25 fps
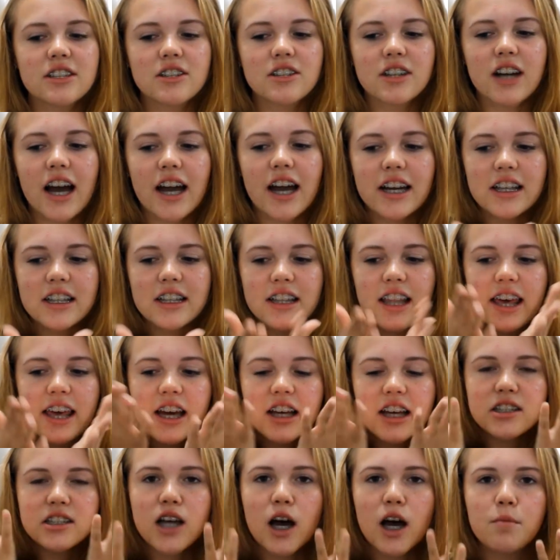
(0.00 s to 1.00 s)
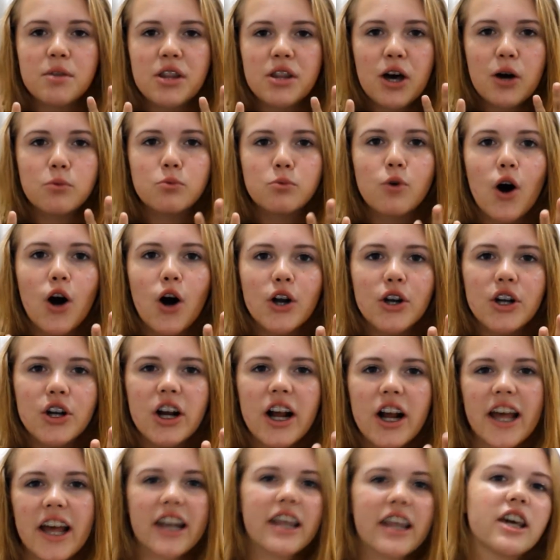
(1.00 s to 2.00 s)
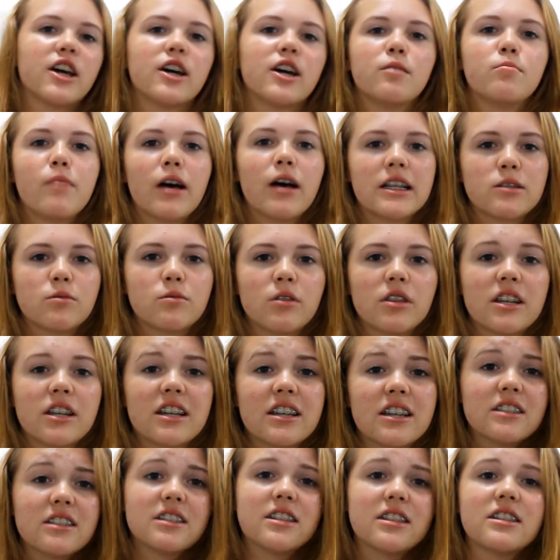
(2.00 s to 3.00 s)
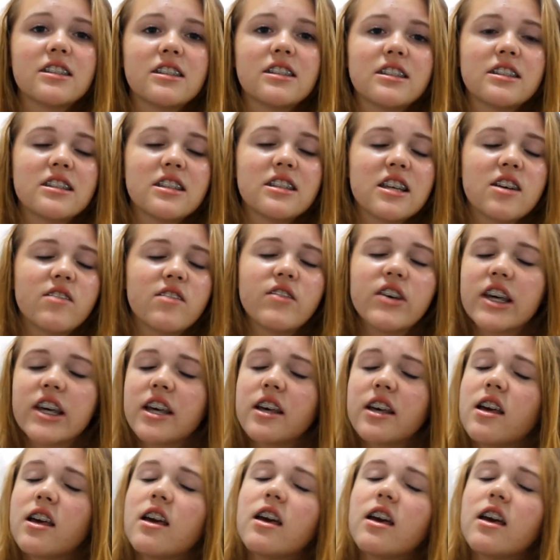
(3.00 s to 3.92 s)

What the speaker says: It'll kind of lay on top of that water and it could mess with the consistency of it,